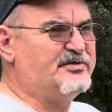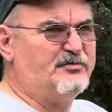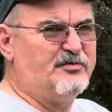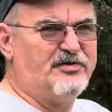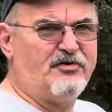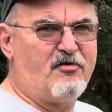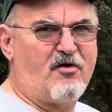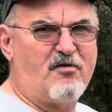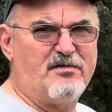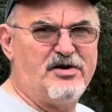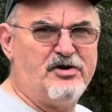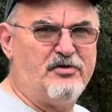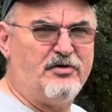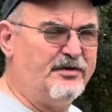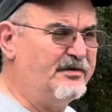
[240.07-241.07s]
it with a Garmin
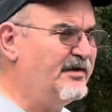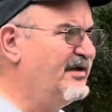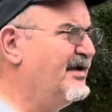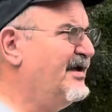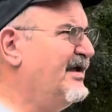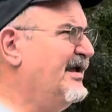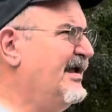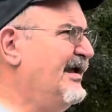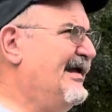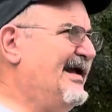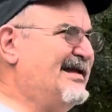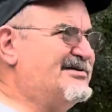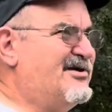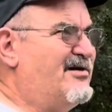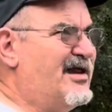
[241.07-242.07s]
unit.
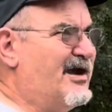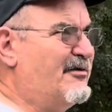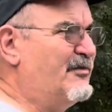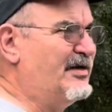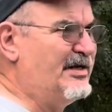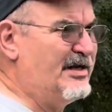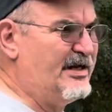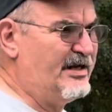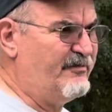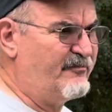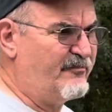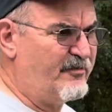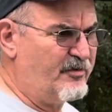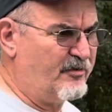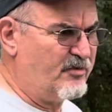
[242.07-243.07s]
That's all I really need
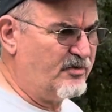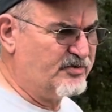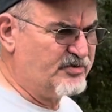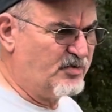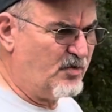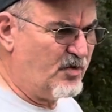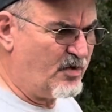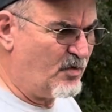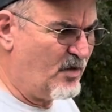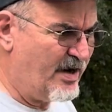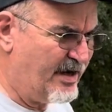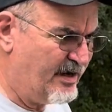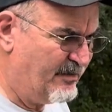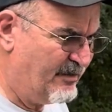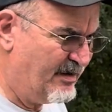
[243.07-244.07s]
for intercoastal
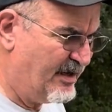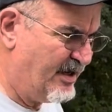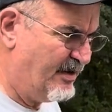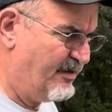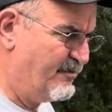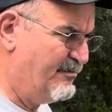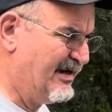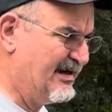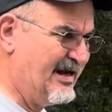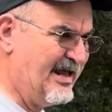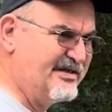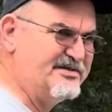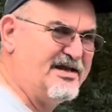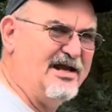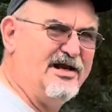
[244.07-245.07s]
waterway and big lake
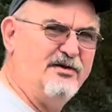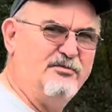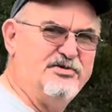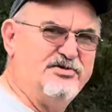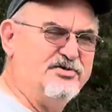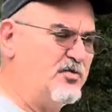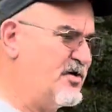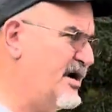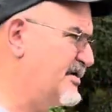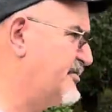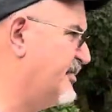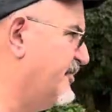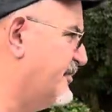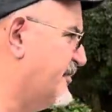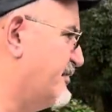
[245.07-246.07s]
sailing, which is where I
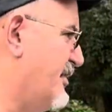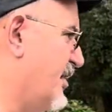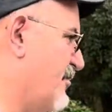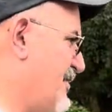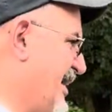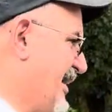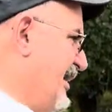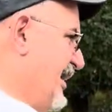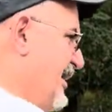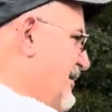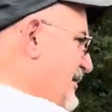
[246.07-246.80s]
sail this boat mainly.